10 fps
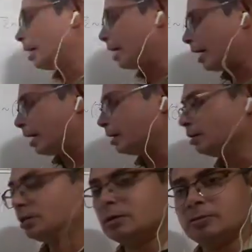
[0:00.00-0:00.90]

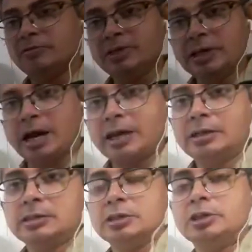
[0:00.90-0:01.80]
and vi,
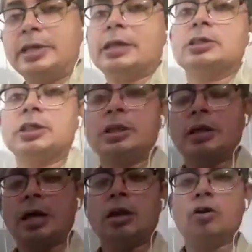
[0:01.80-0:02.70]
the
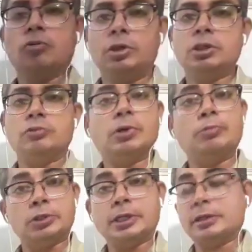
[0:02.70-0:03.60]
direction along which you are
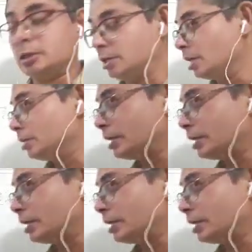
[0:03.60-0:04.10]
projecting.